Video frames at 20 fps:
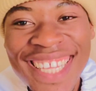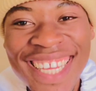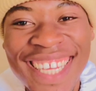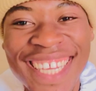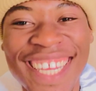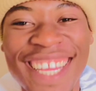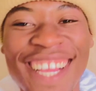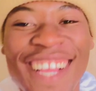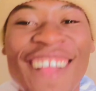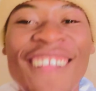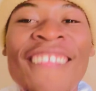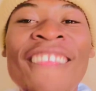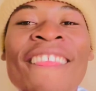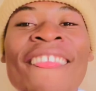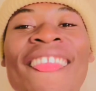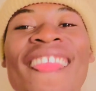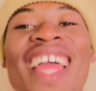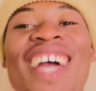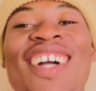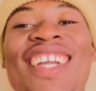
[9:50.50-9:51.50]

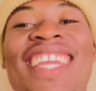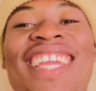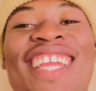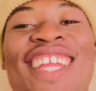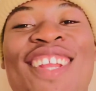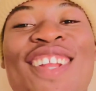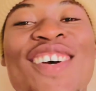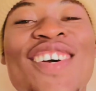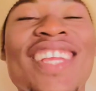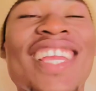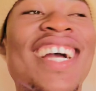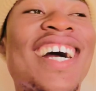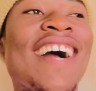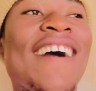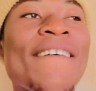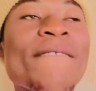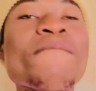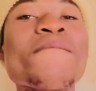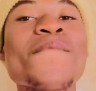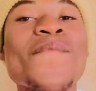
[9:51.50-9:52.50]
Okay, no,
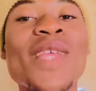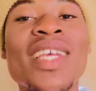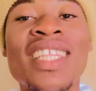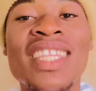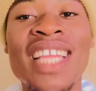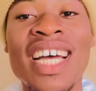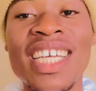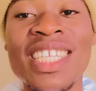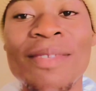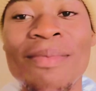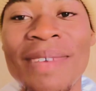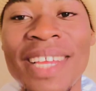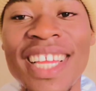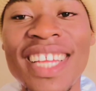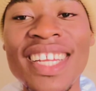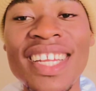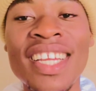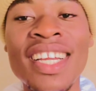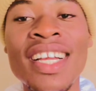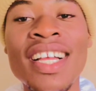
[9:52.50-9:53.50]
yeah, it does
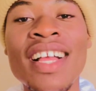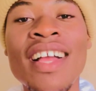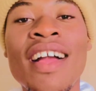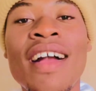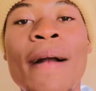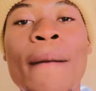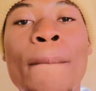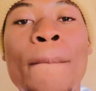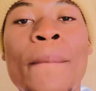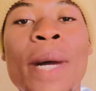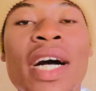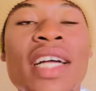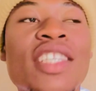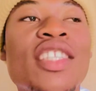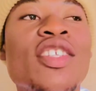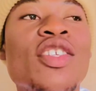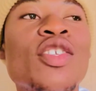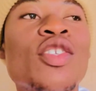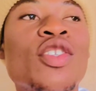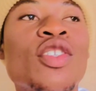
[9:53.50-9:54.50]
burn,
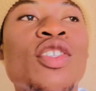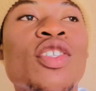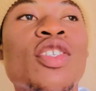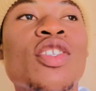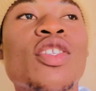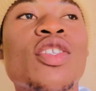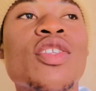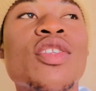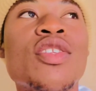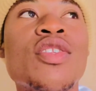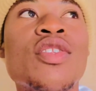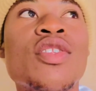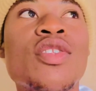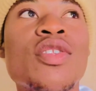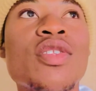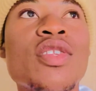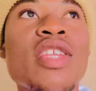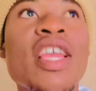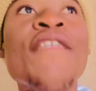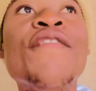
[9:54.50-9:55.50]
but you
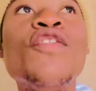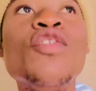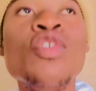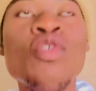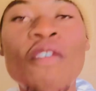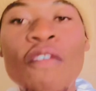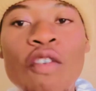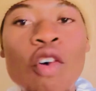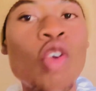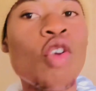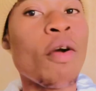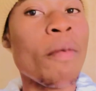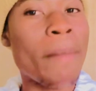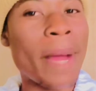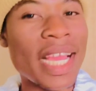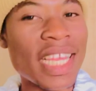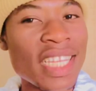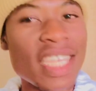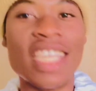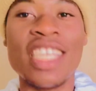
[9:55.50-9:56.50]
if you follow my
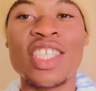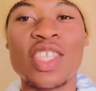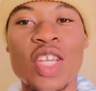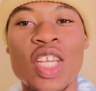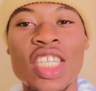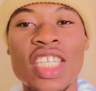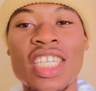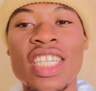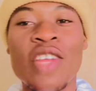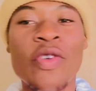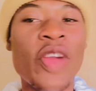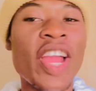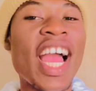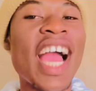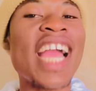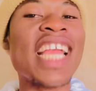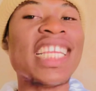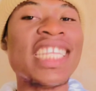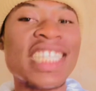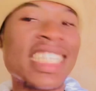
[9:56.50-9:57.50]
instruction the way
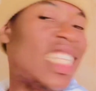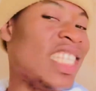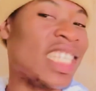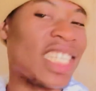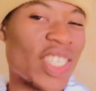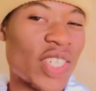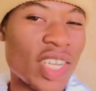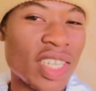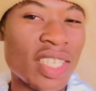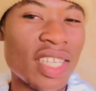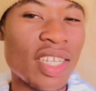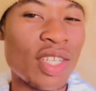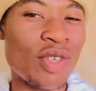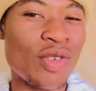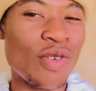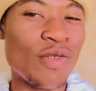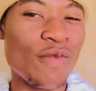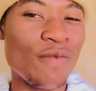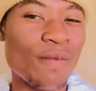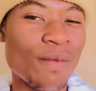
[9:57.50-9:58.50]
I instructed
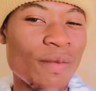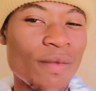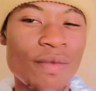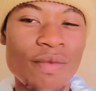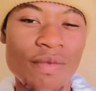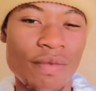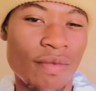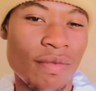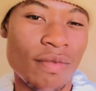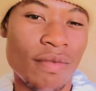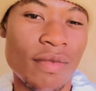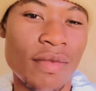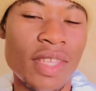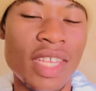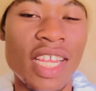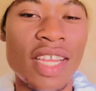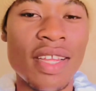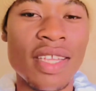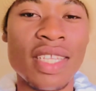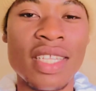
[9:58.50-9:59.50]
you,
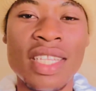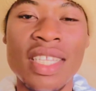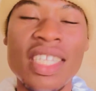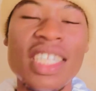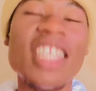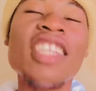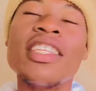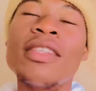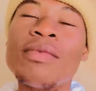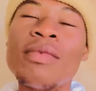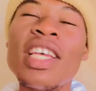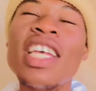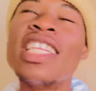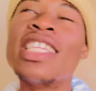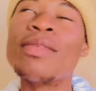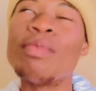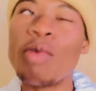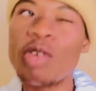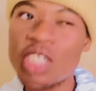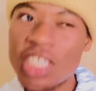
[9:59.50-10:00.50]

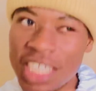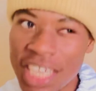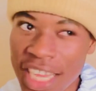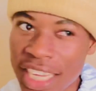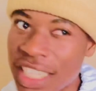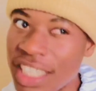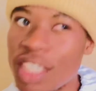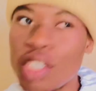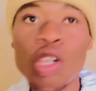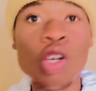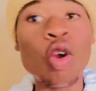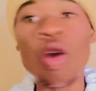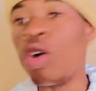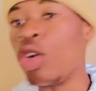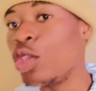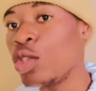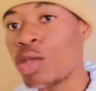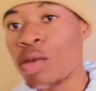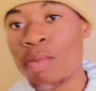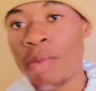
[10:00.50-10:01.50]
it's most likely not
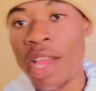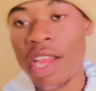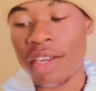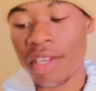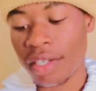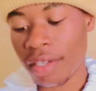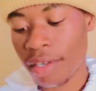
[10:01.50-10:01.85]
going to bed.